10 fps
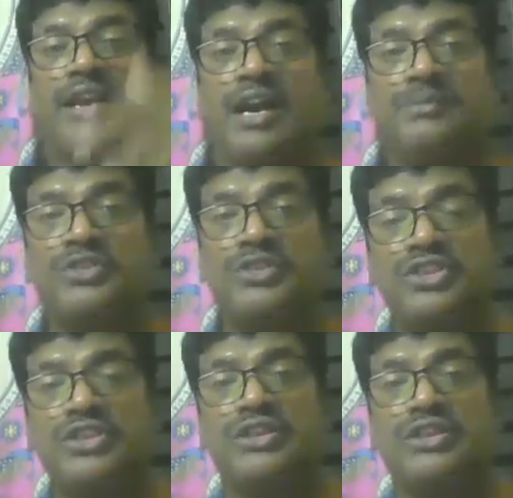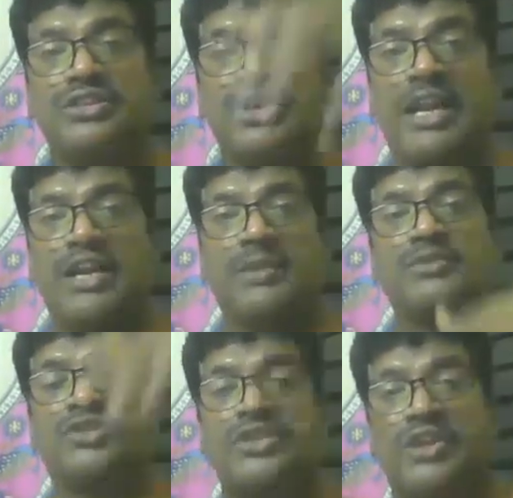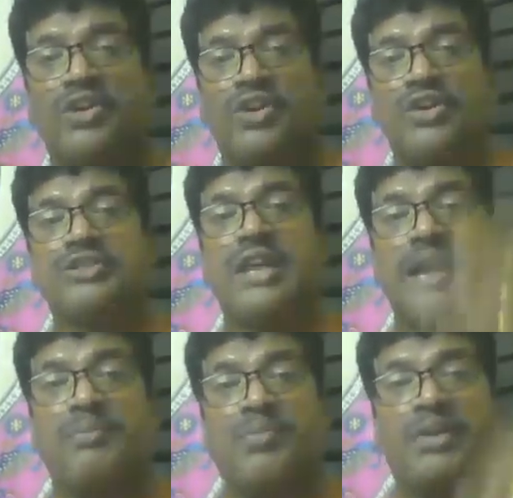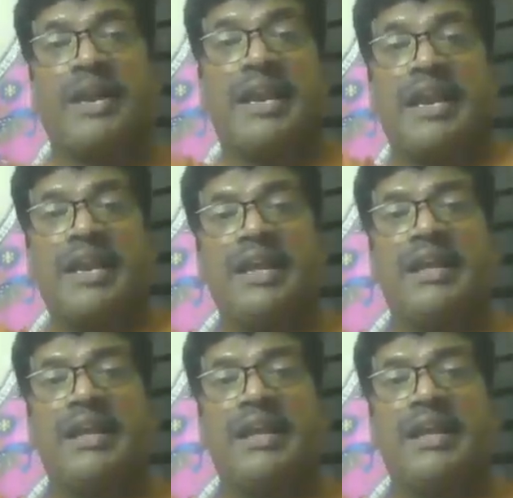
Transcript: come to the church, I come to synagogues, I pray,